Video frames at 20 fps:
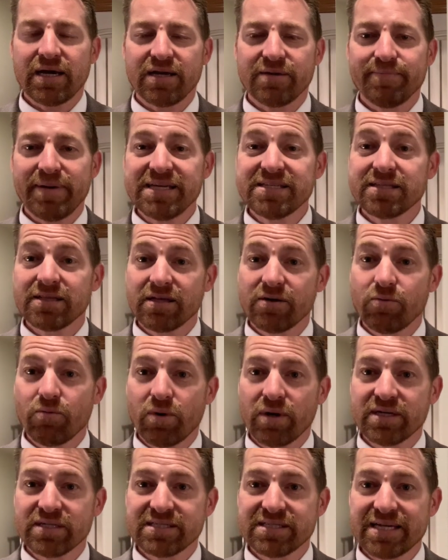basically
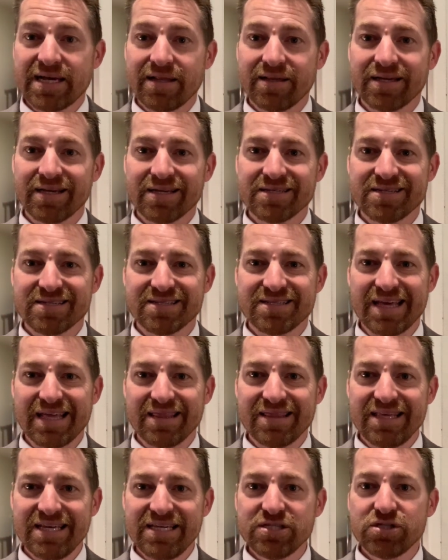what it's telling us is
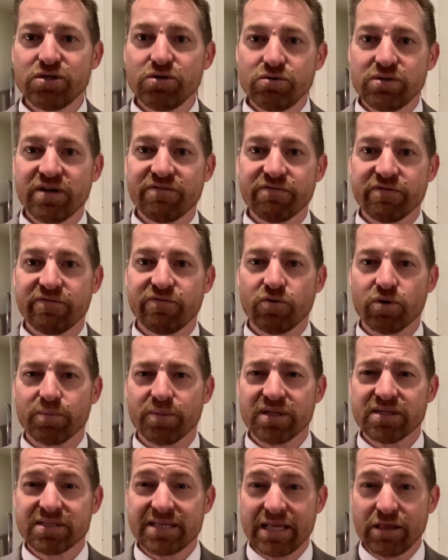that these two different
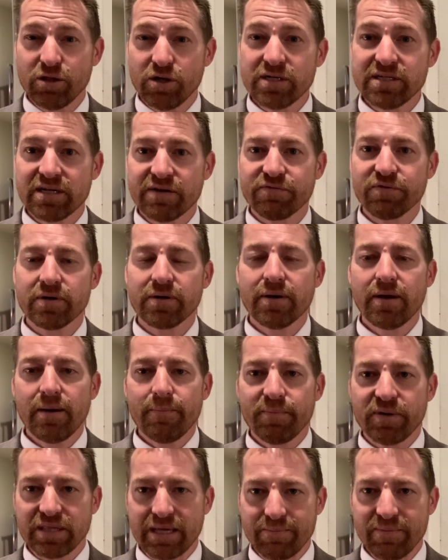formulas, they look different,
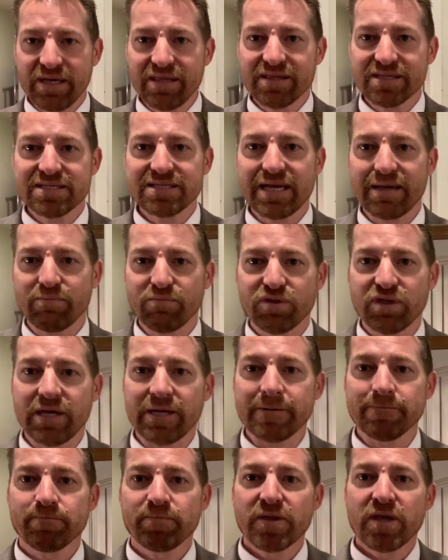but they mean the same
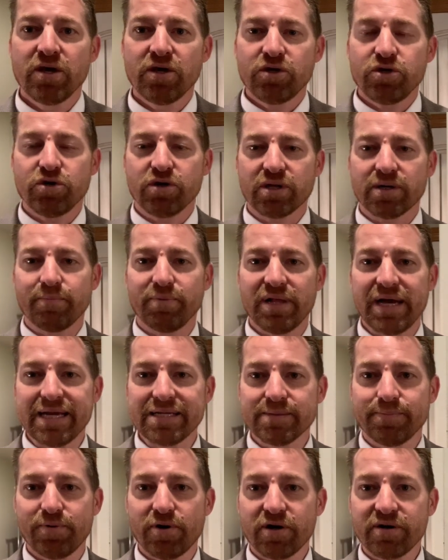thing. You can apply it
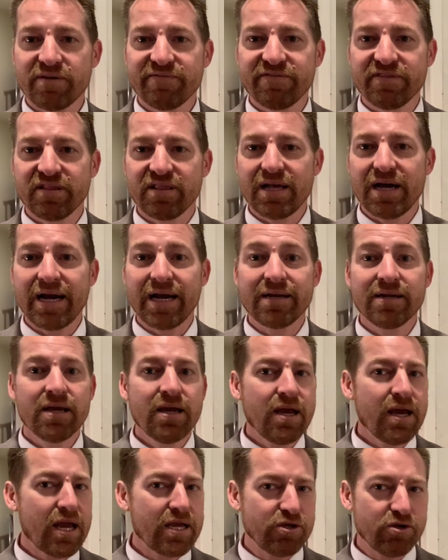to part of the line,
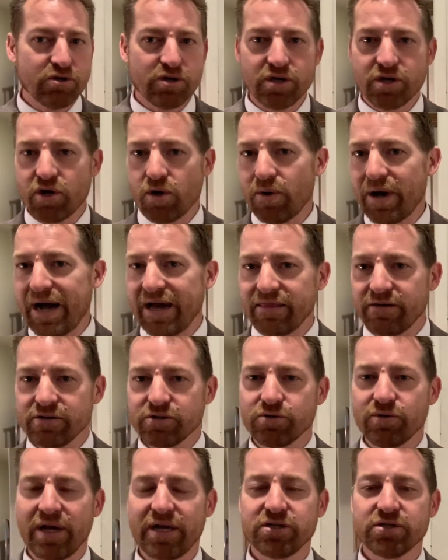and you can go either
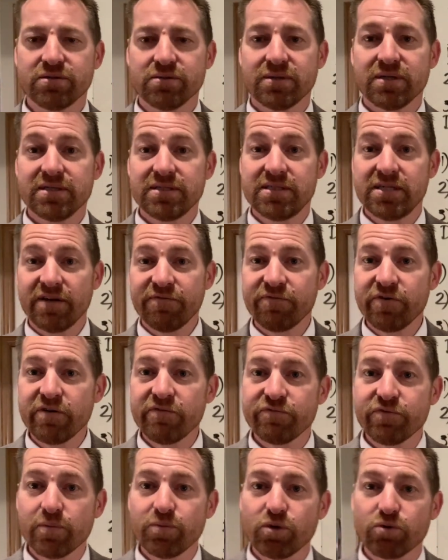direction. Different
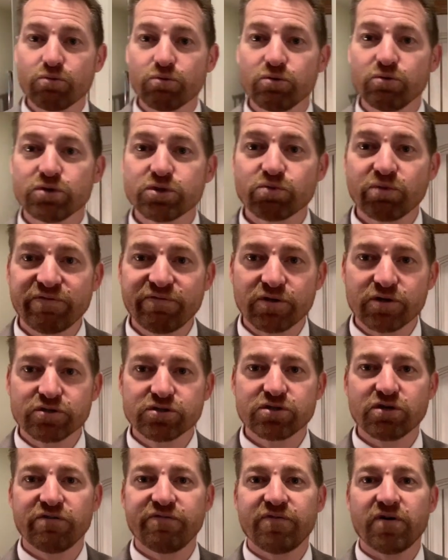from the rules we've learned
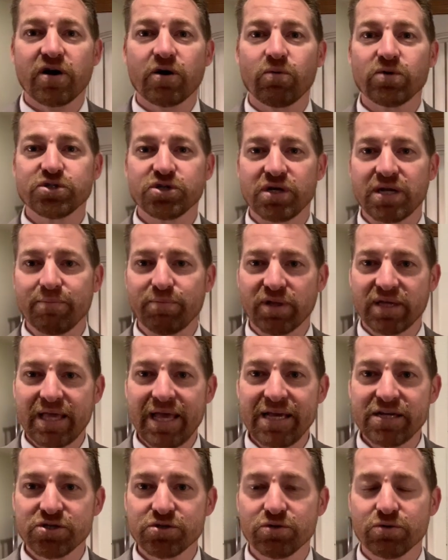so far, which are
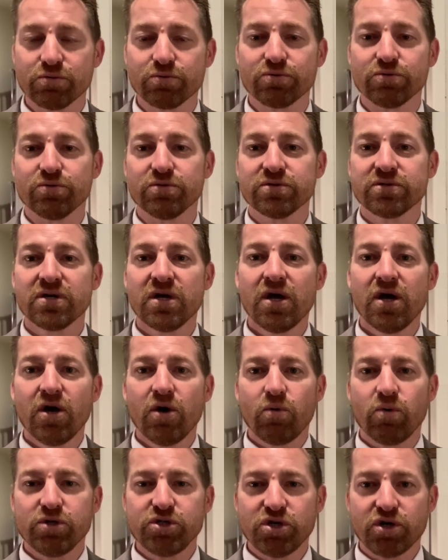implicational rules,
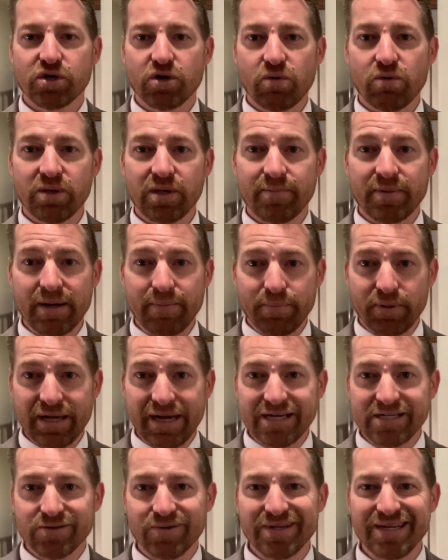which you can only
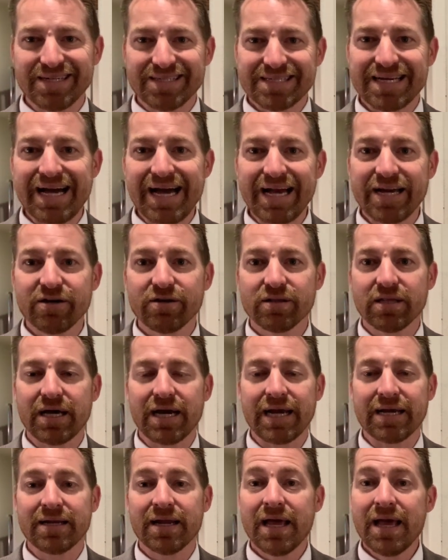apply to an entire
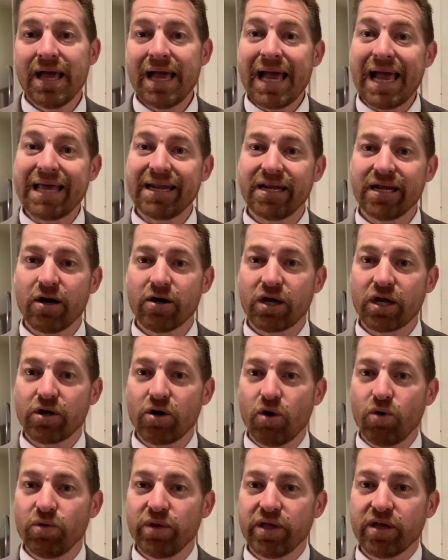line, and it can
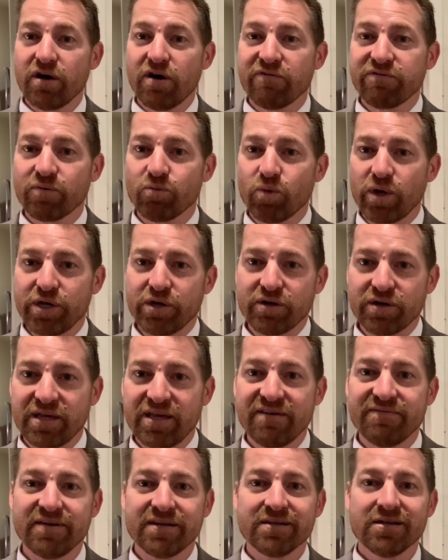only go from what you're
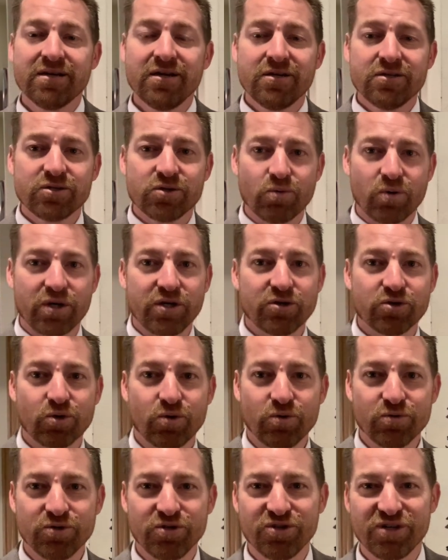given to what you're
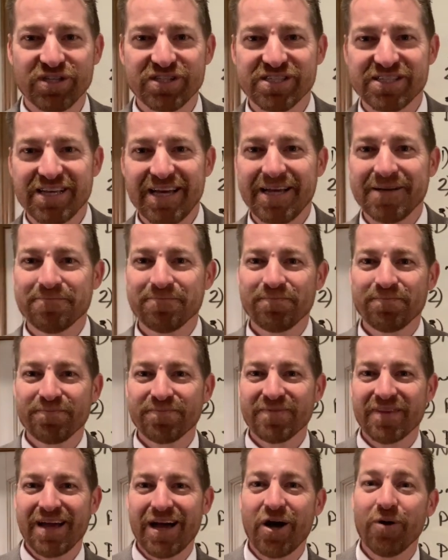told you can say.
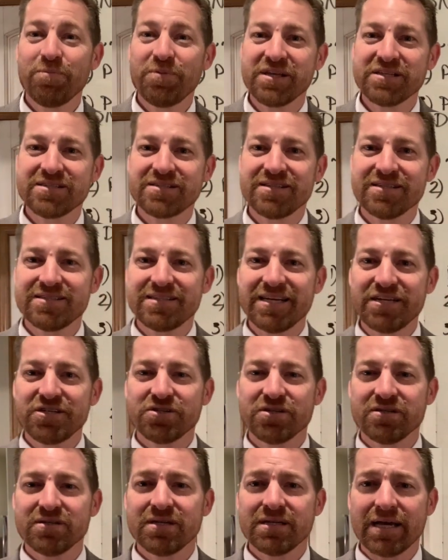I hope this
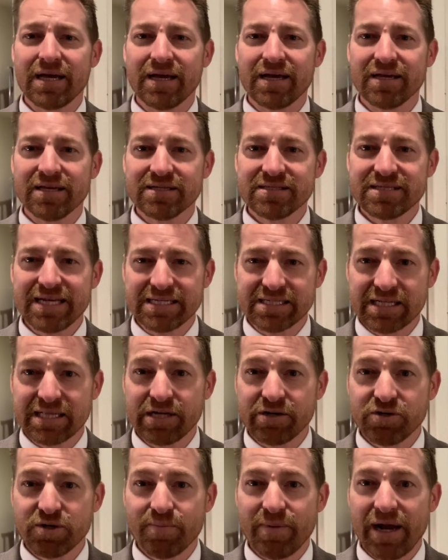distinction stays clear
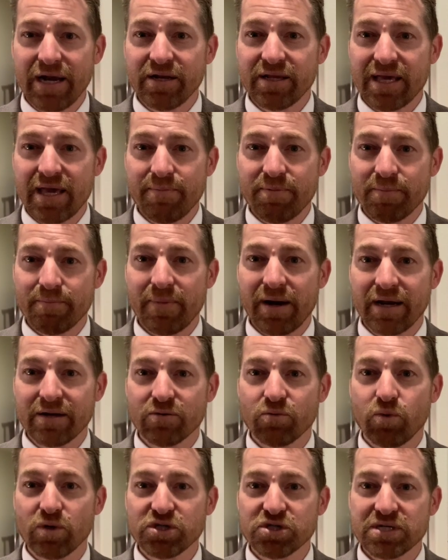in your mind. Keep in mind
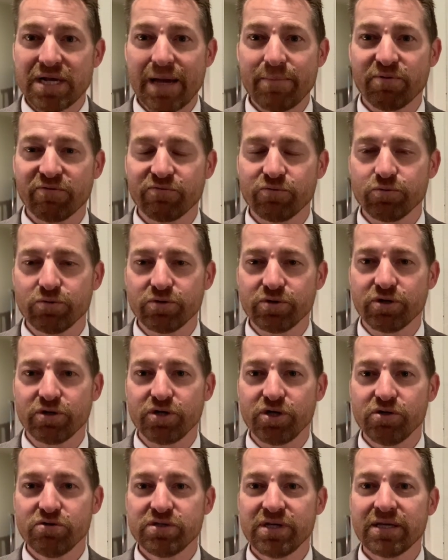which type of rule you're
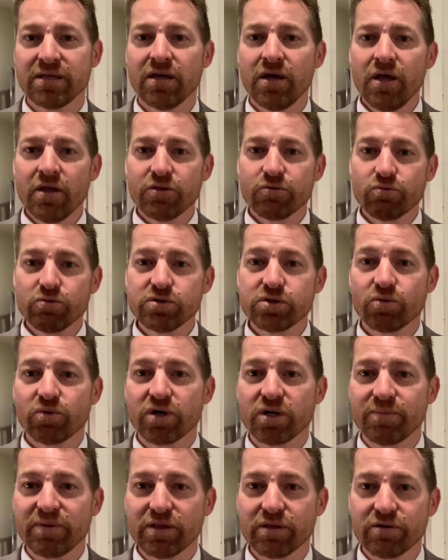using. The rules that we're
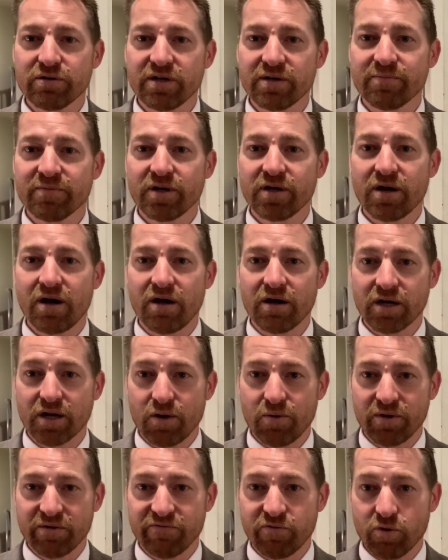going to be learning
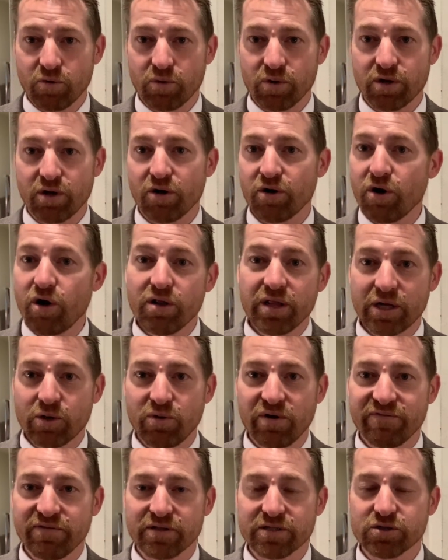going forward are all
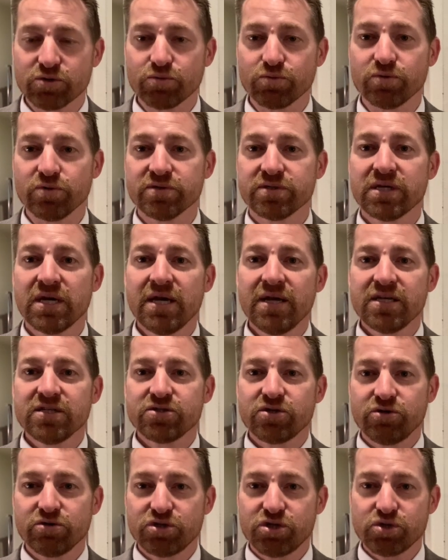equivalence rules.
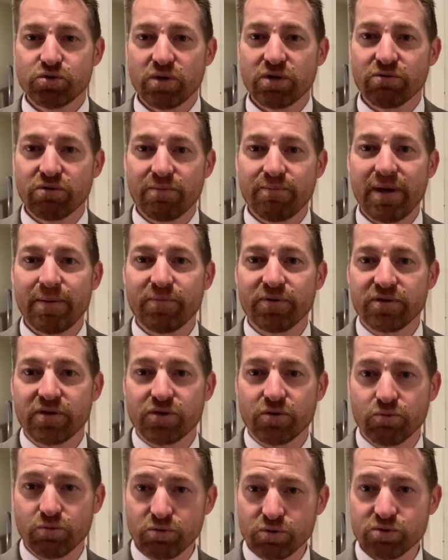So you'll just want to remember that
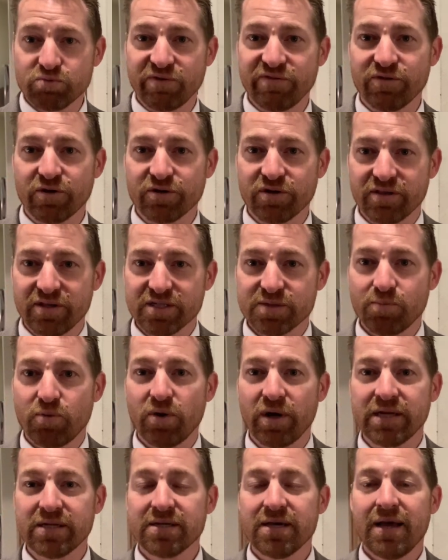the rules we've learned to this
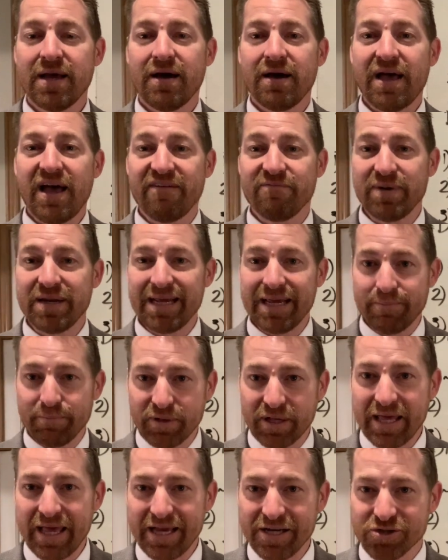point have been
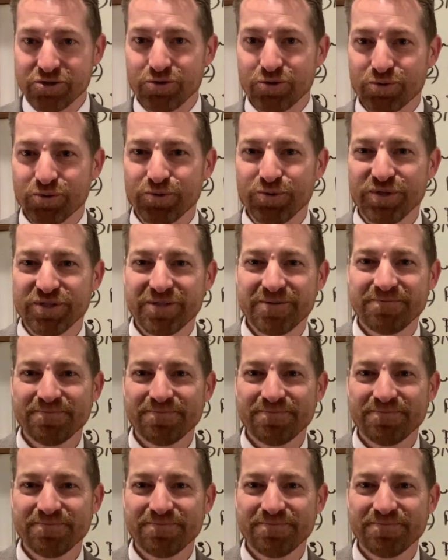implicational rules.